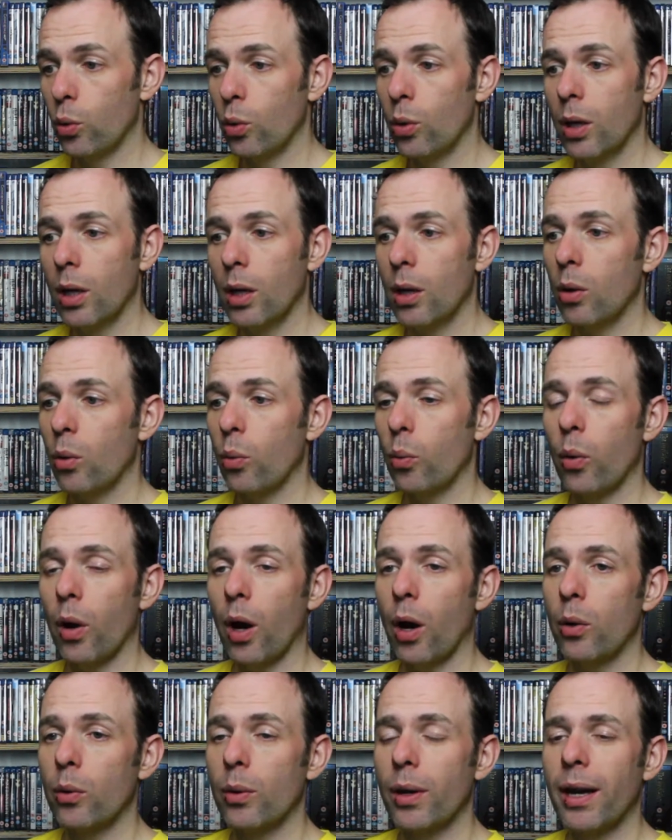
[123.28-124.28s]
who,
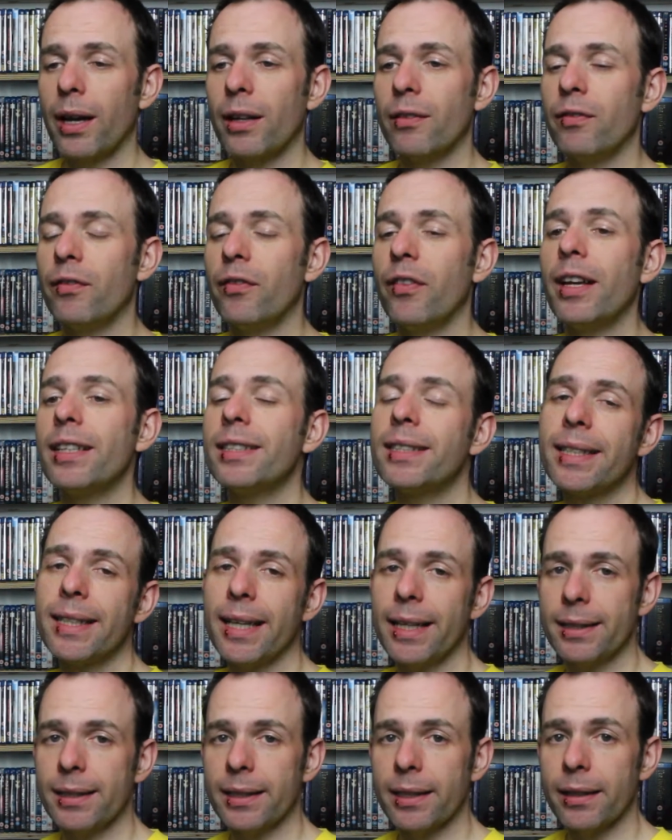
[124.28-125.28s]
without
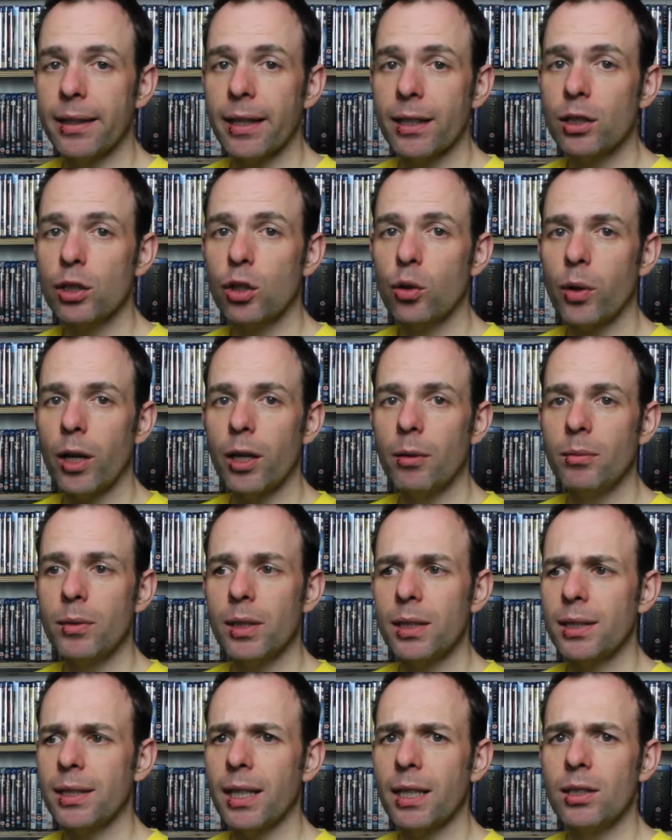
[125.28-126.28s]
investigating this crime,
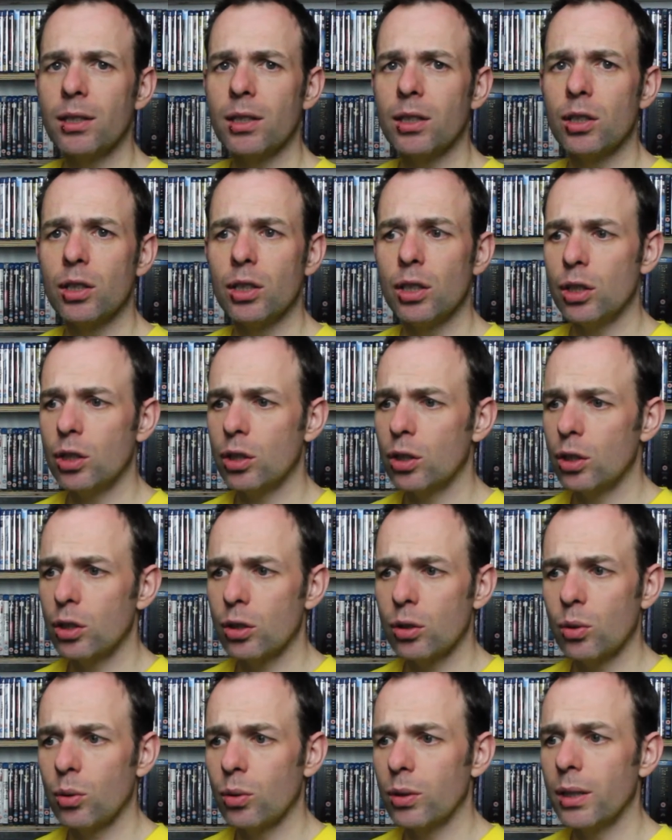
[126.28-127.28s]
decides that she's
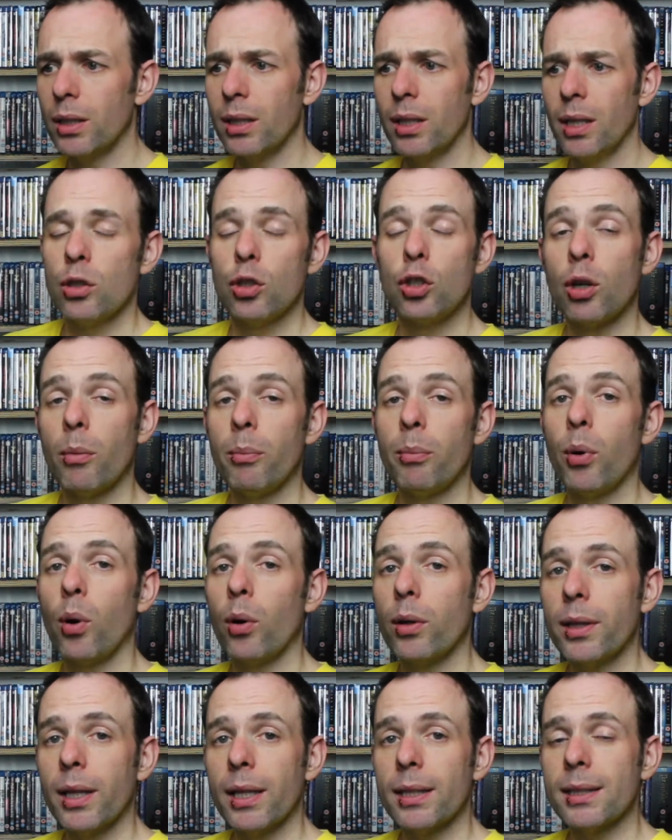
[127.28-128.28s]
just going to jump
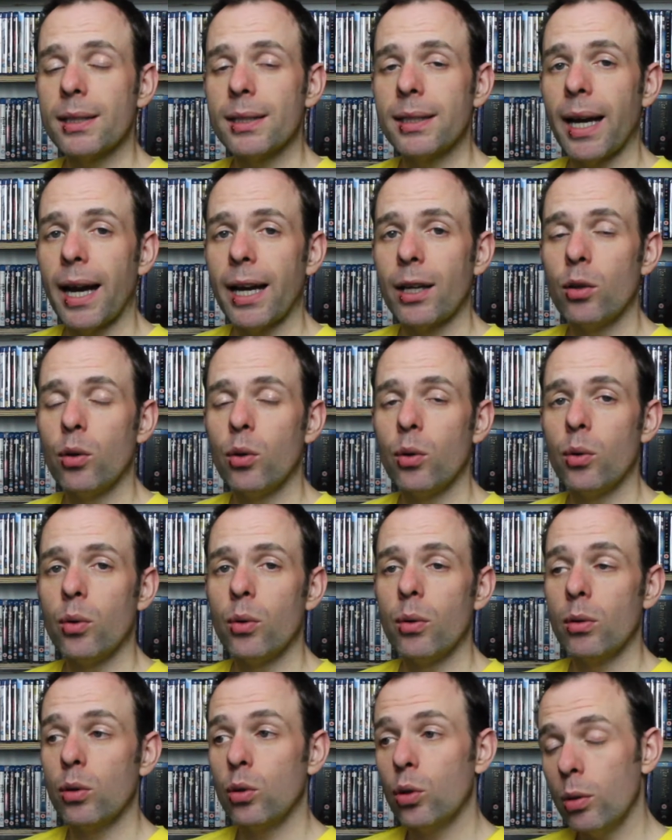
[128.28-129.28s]
on this guy
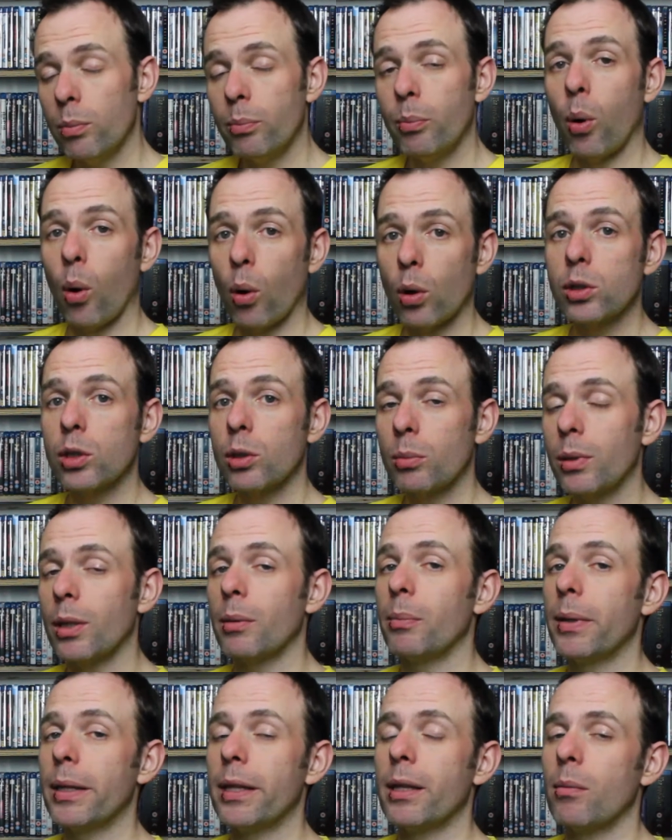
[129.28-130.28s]
who could
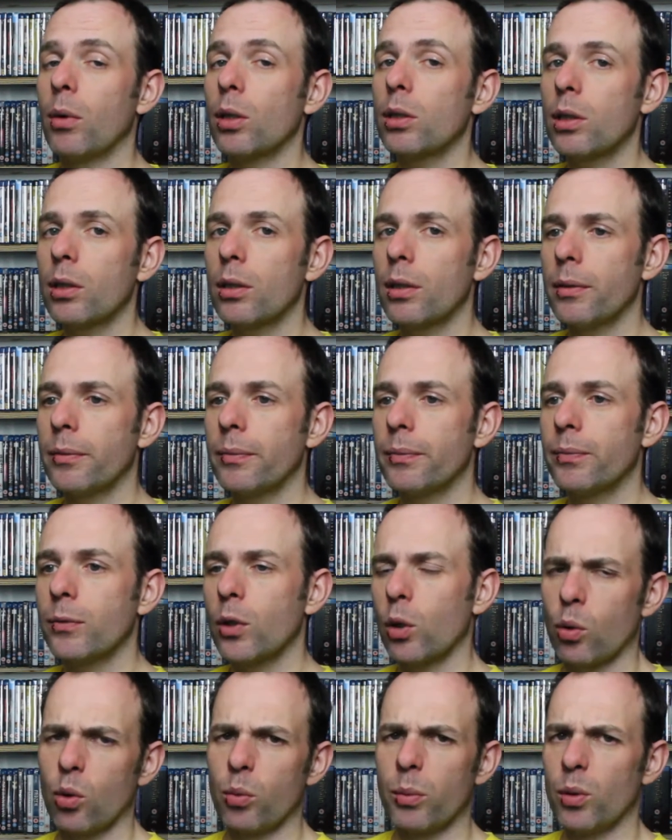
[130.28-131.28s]
possibly be the murderer.
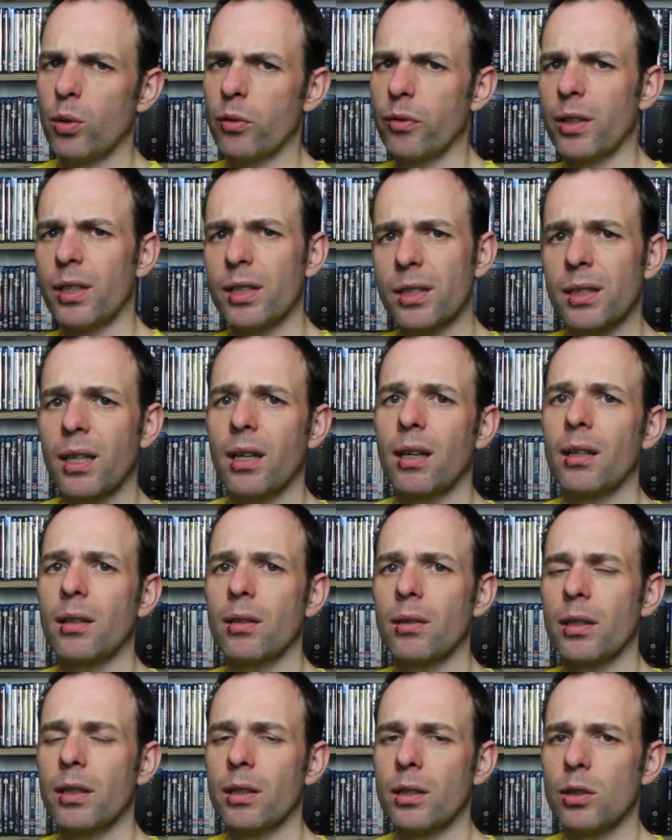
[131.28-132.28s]
Although we know for the start
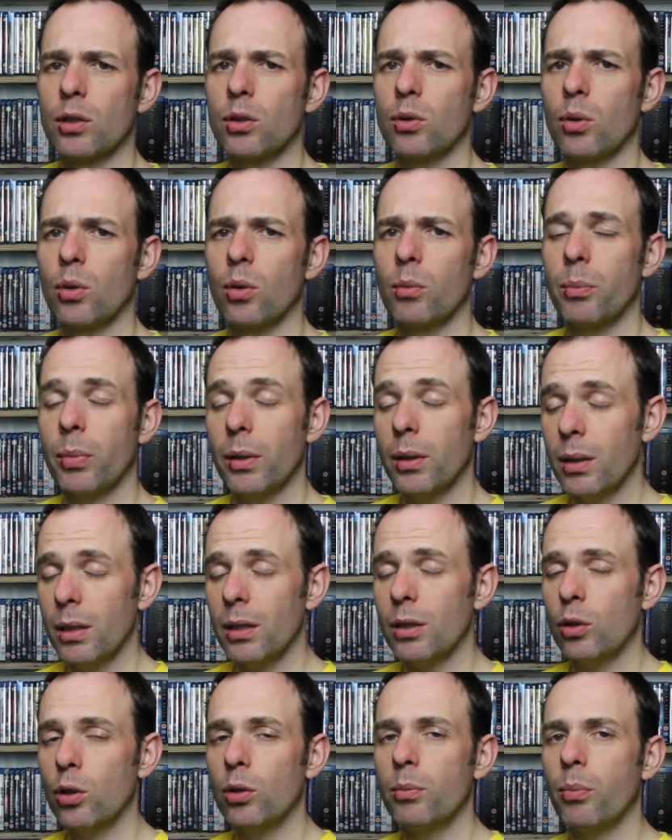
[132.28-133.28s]
that it's not, but
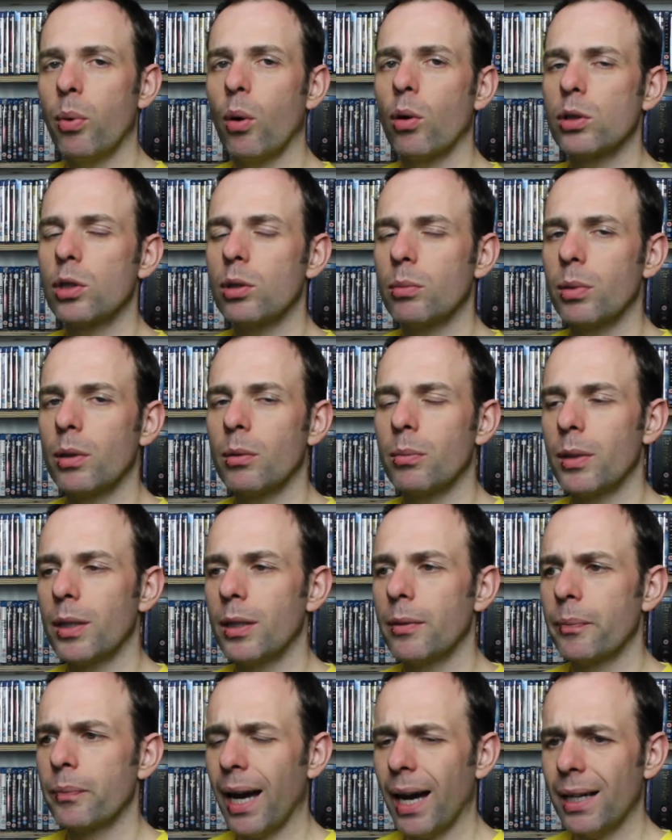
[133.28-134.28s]
it could possibly
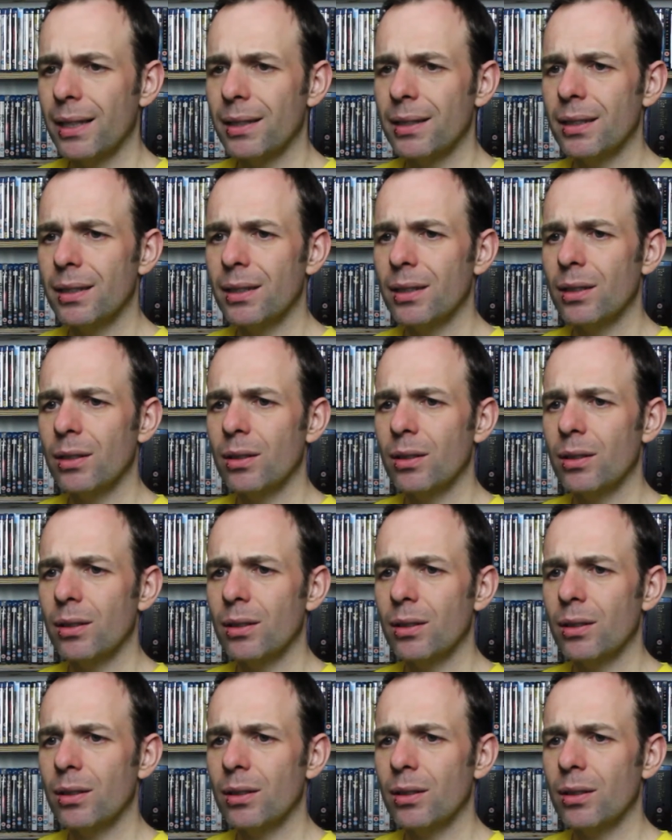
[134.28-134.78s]
be. And